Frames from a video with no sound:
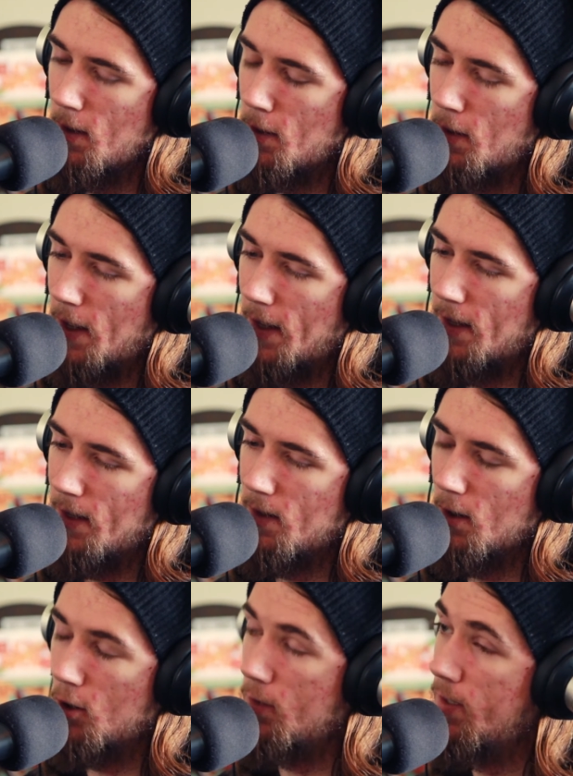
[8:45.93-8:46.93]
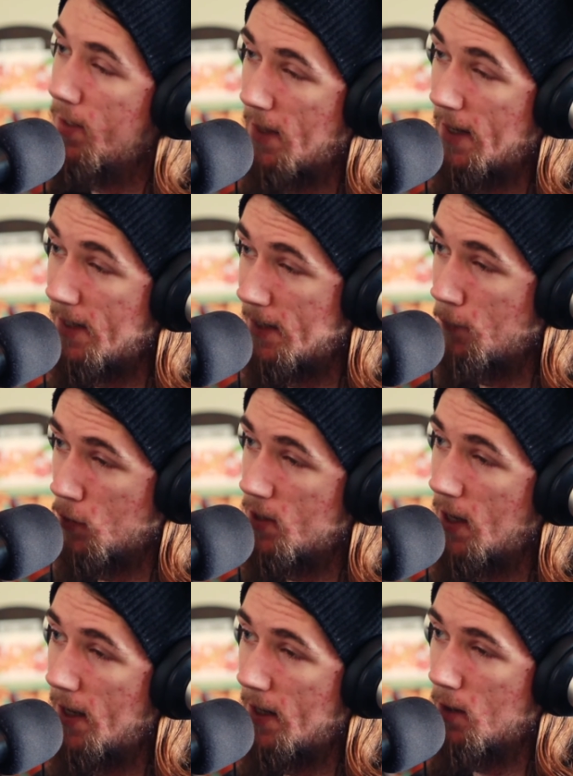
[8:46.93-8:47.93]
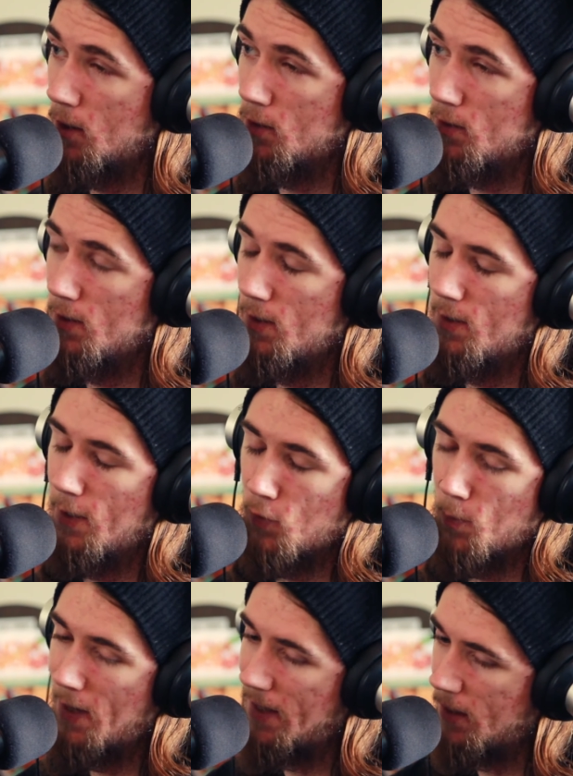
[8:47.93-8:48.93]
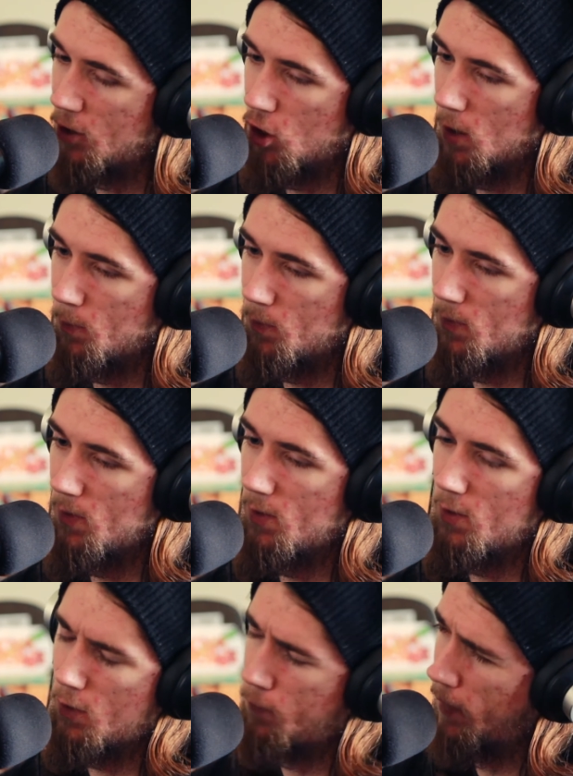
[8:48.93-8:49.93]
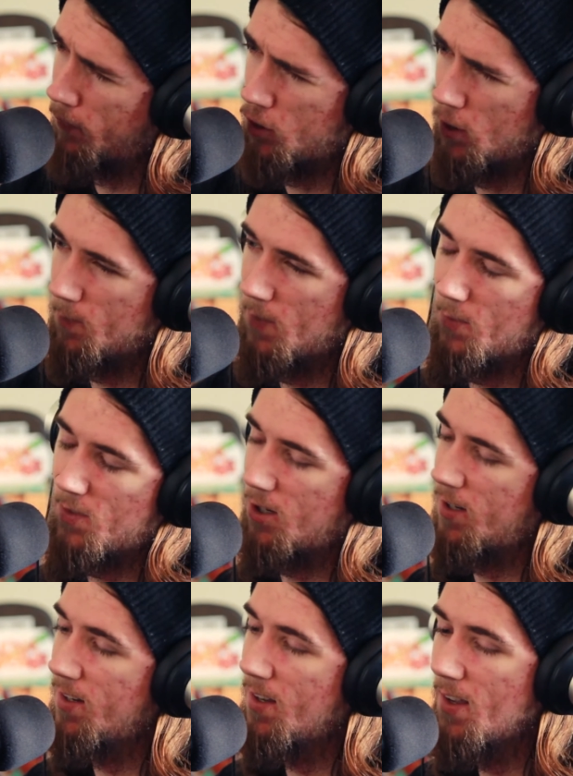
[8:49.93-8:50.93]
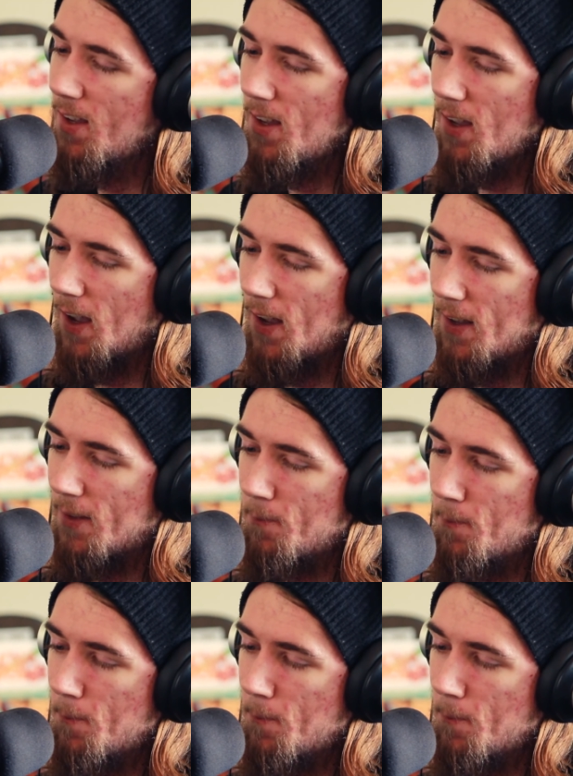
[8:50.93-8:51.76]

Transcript: that he never died or never made the jump, survived the jump. I'm sorry.